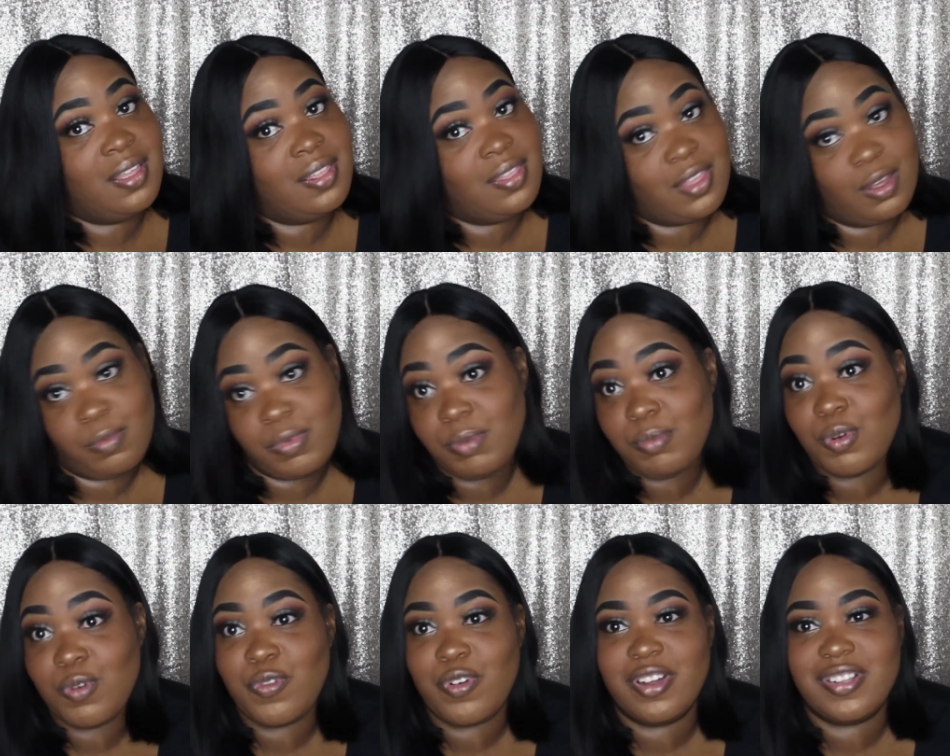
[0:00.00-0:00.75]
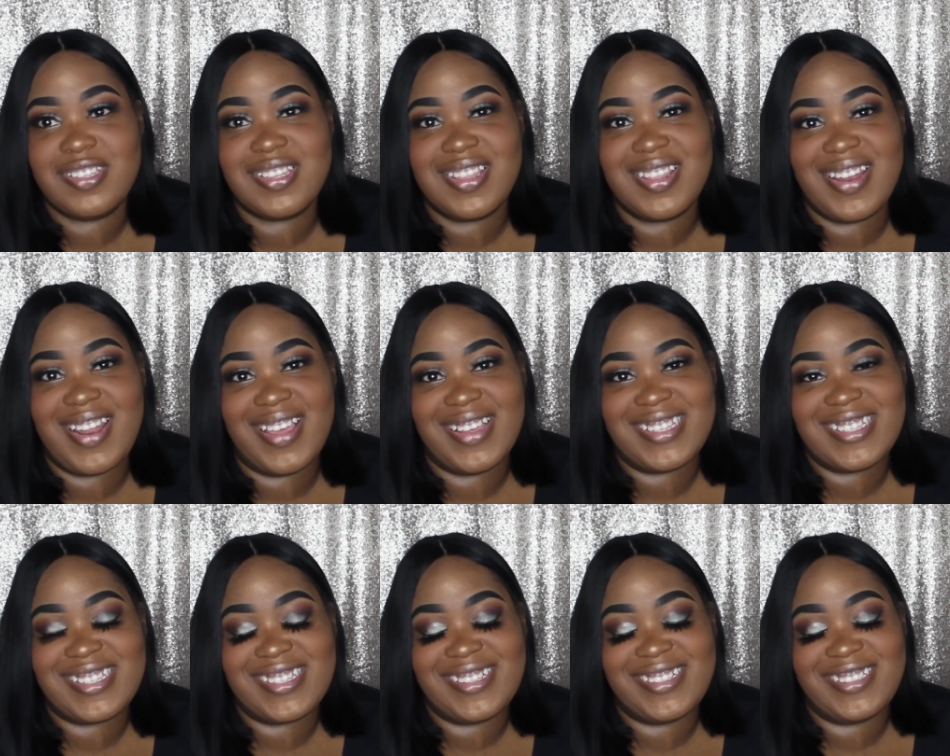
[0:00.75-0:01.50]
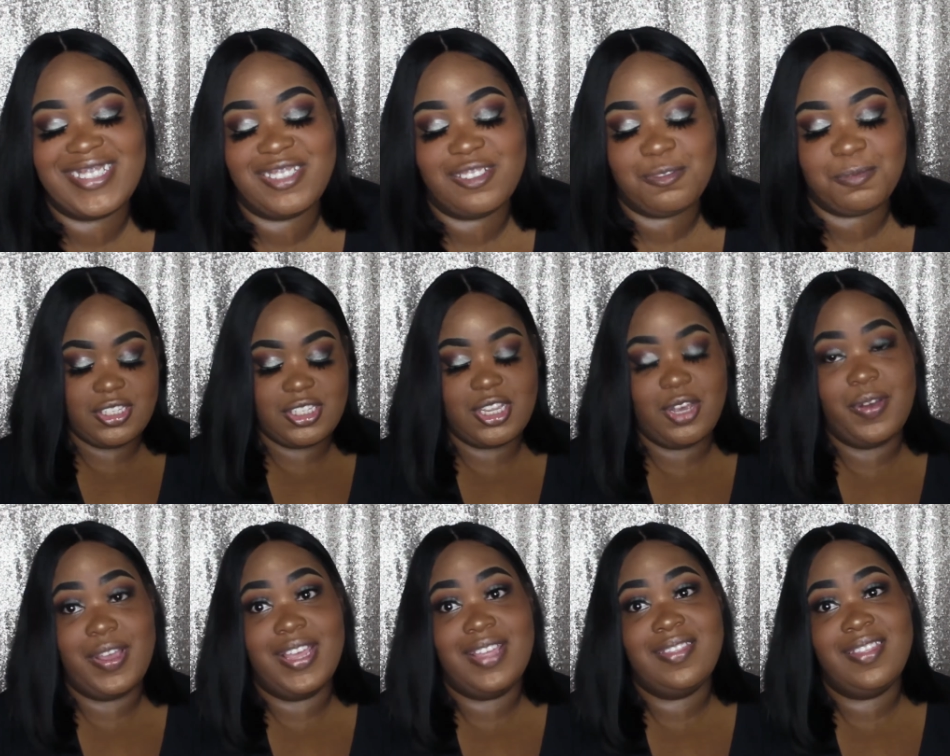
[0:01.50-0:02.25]
then we move on to the next scene.
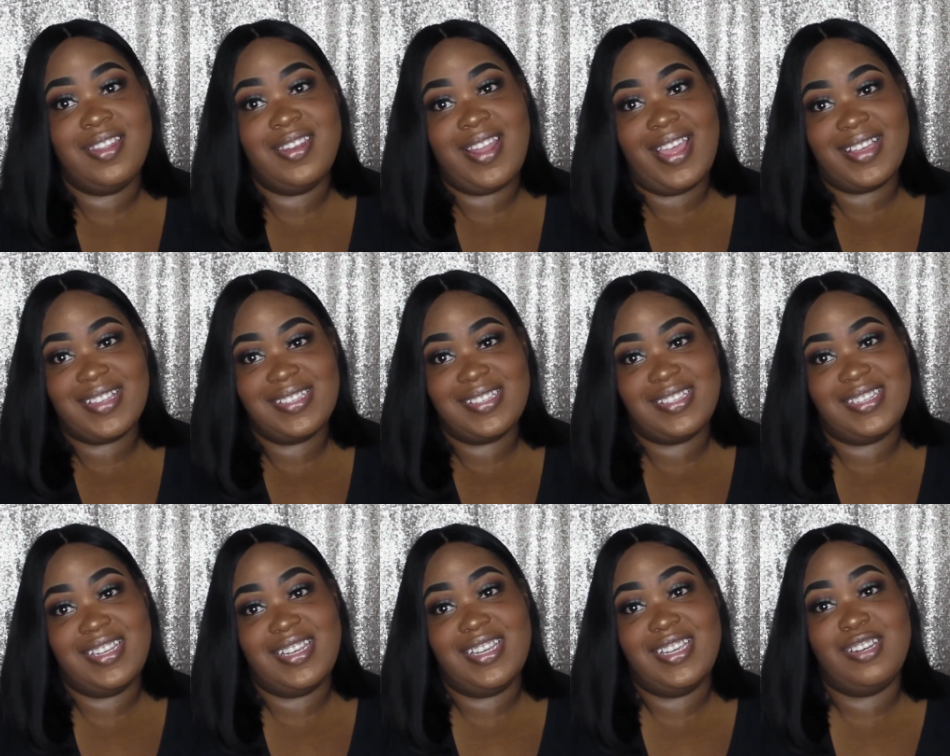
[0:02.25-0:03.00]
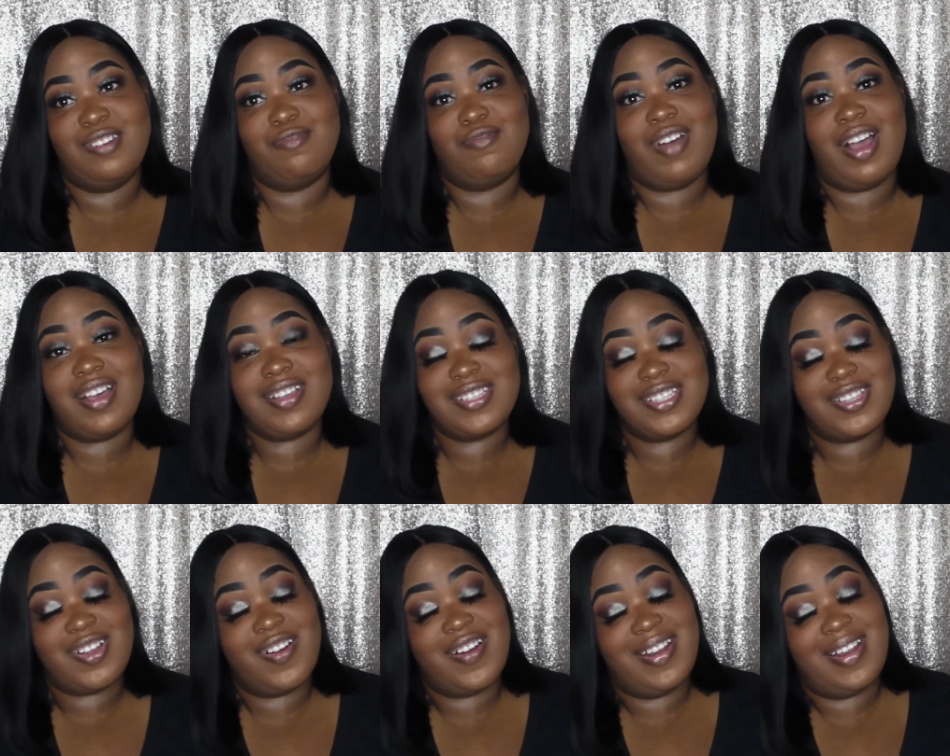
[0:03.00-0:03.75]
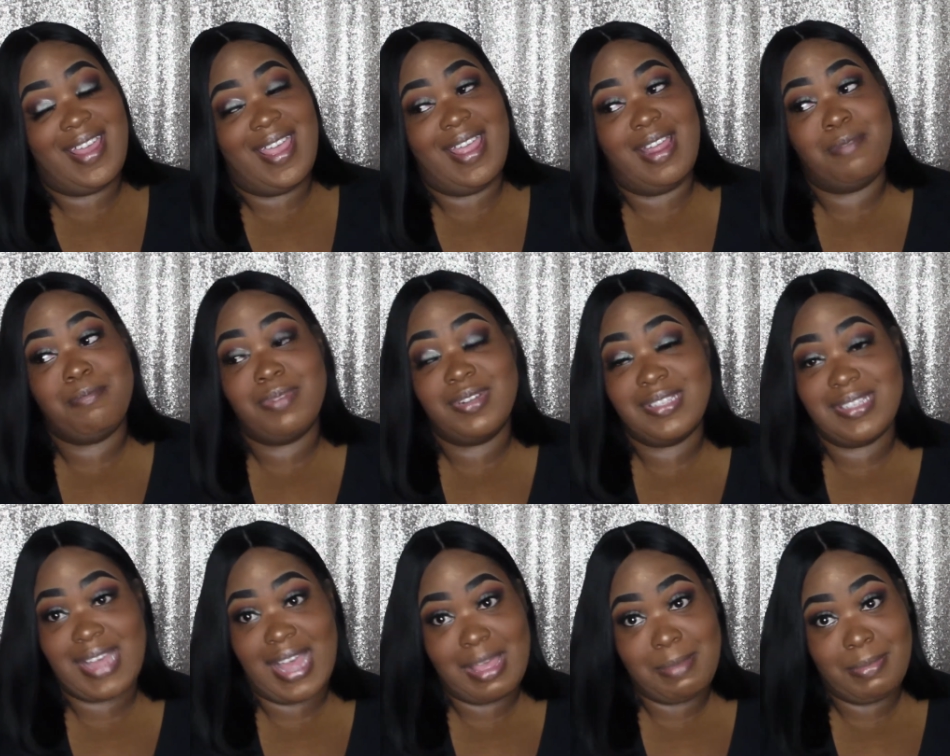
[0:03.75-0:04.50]
So in the next scene, Rockstar and
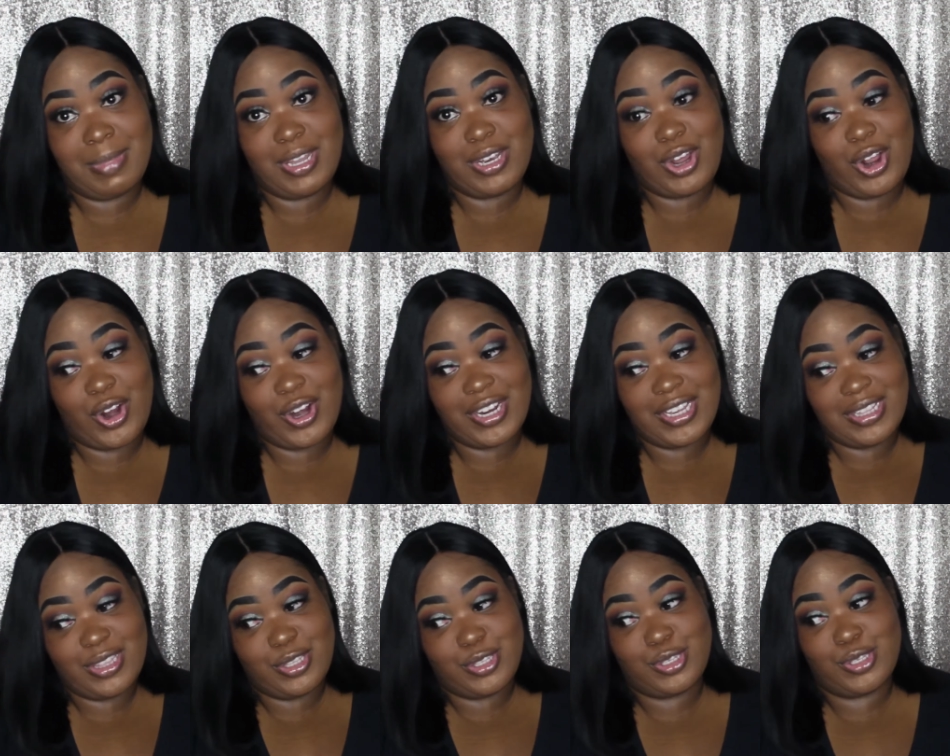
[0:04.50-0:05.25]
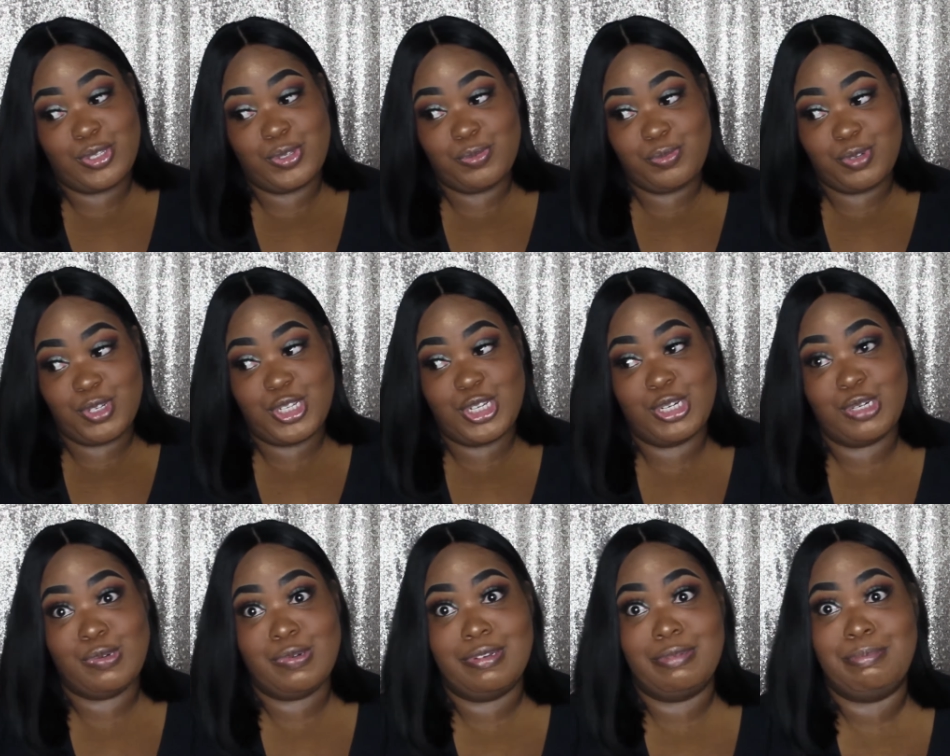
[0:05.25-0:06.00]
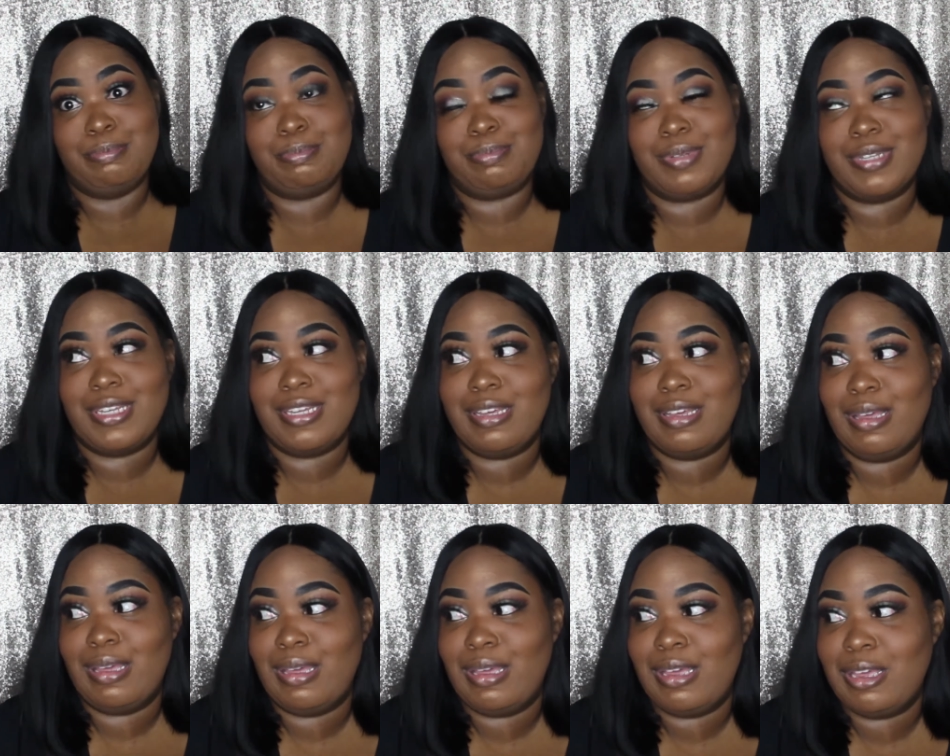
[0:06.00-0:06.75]
Amber Diamond are in the studio.
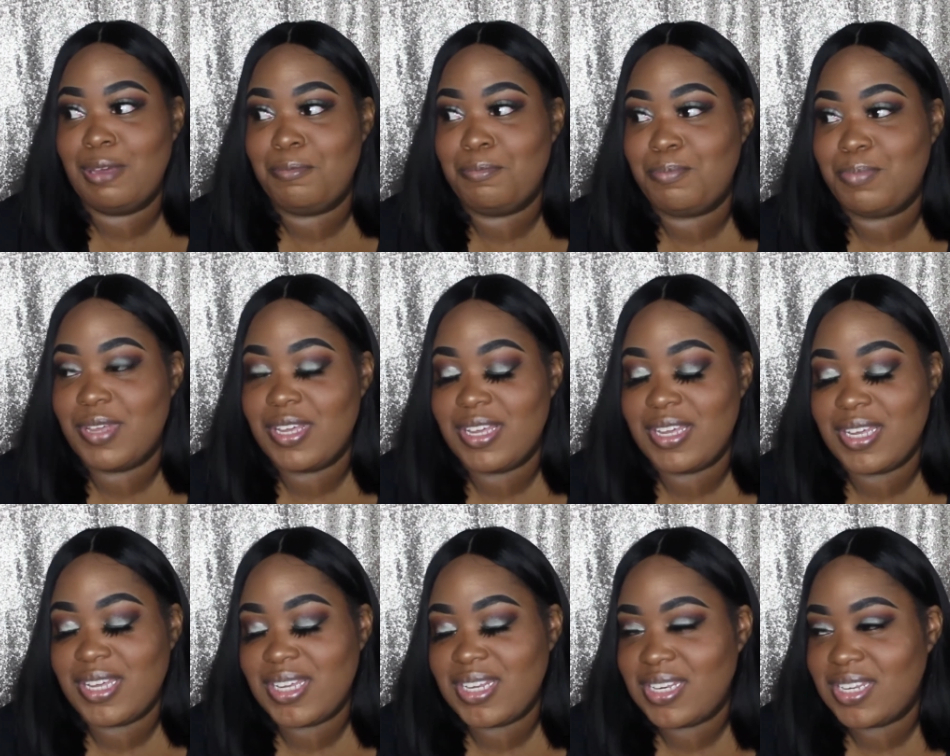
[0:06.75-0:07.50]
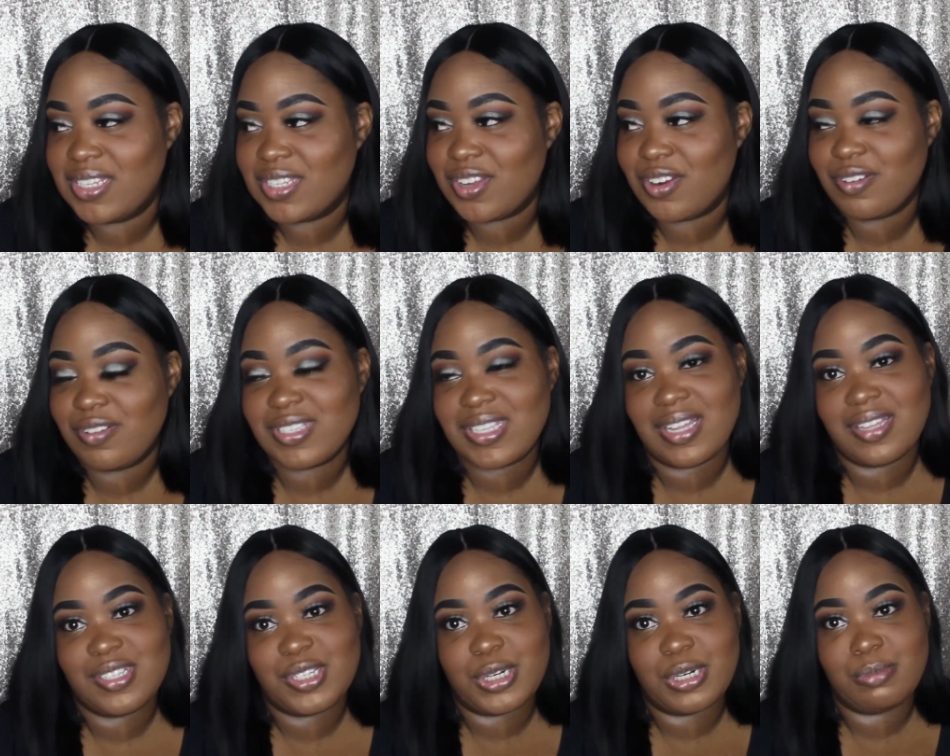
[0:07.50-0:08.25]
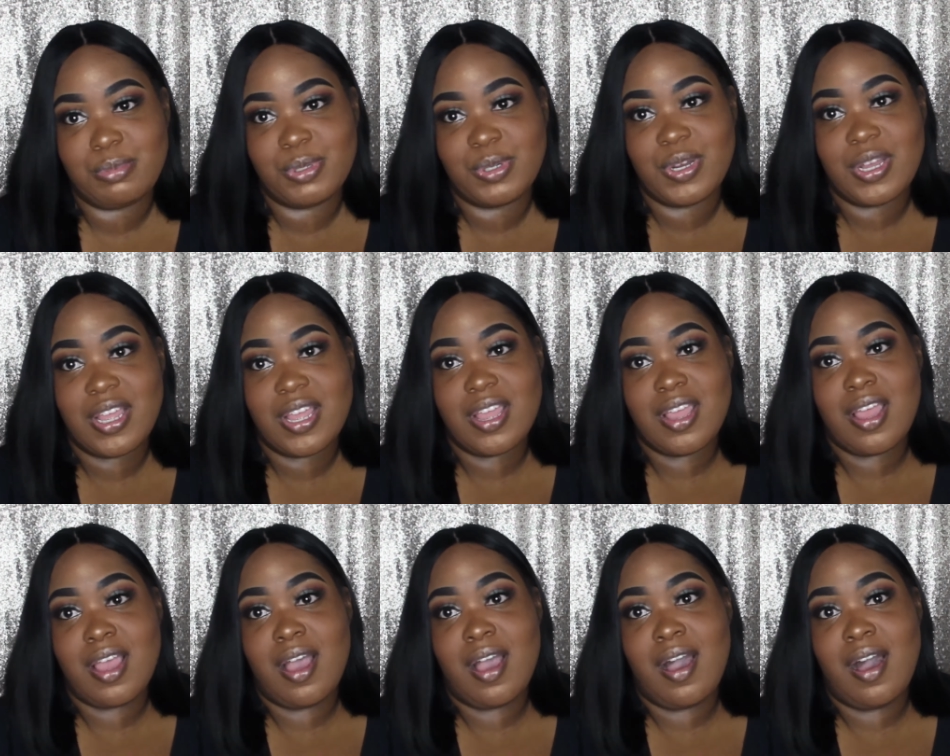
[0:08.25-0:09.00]
A B, this girl sounds horrible.
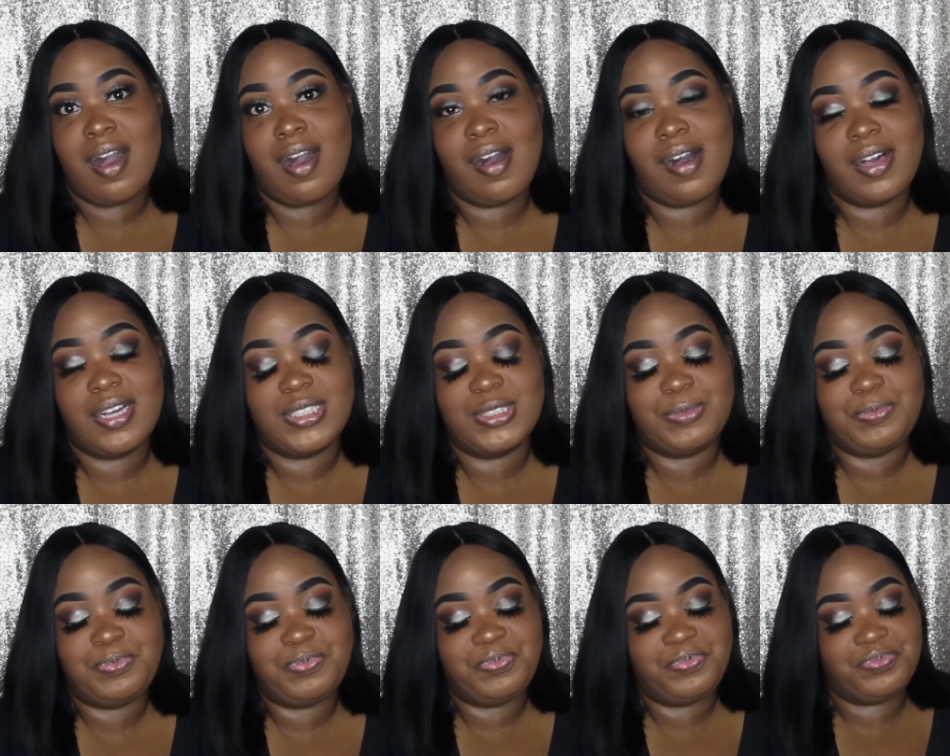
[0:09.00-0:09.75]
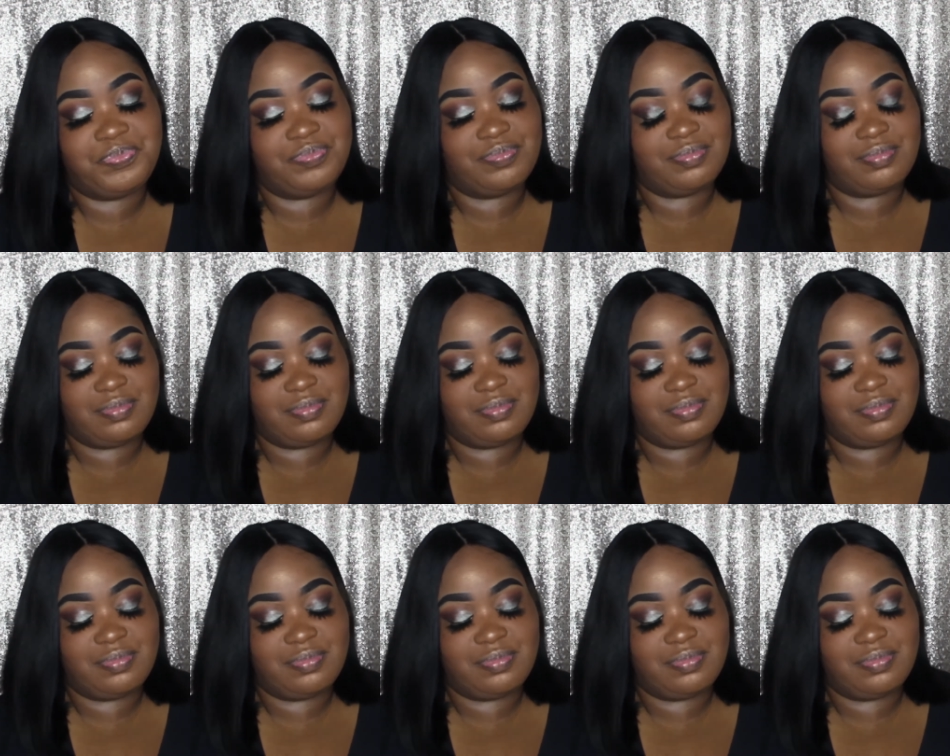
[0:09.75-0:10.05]
Um,